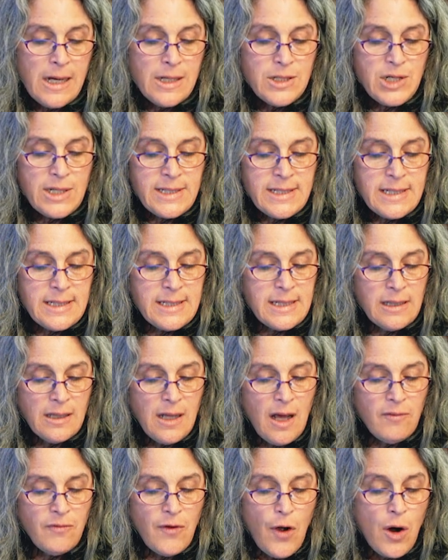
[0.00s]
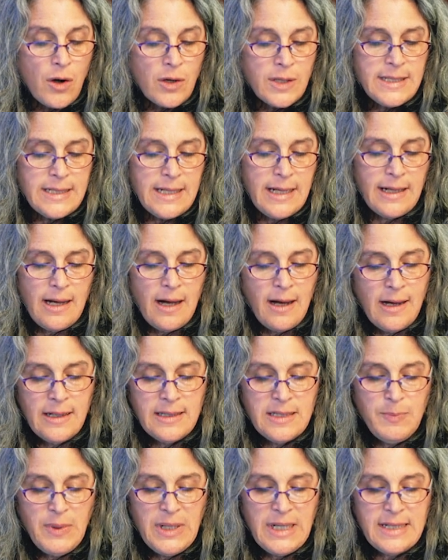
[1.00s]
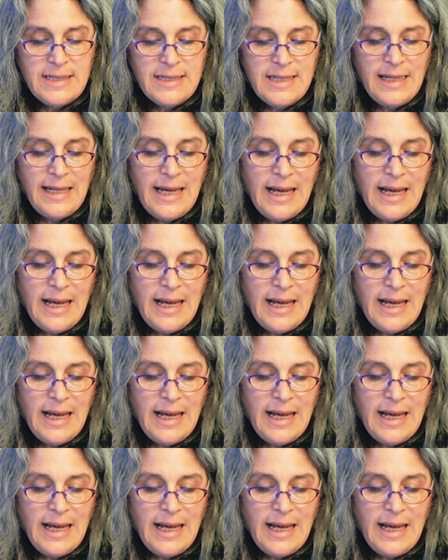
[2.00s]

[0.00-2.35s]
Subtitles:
Justice and love aren't at odds because they